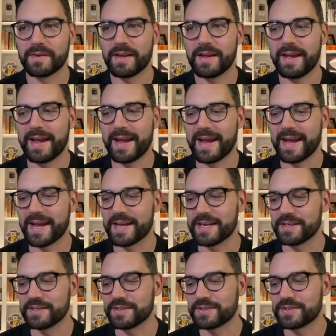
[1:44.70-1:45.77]

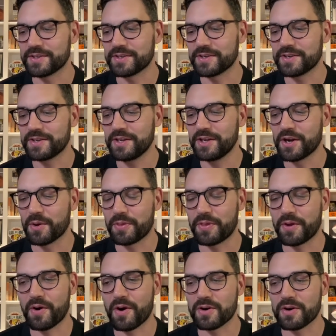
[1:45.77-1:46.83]
And, you know,
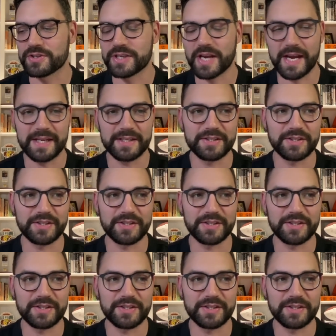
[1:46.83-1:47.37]
there are sites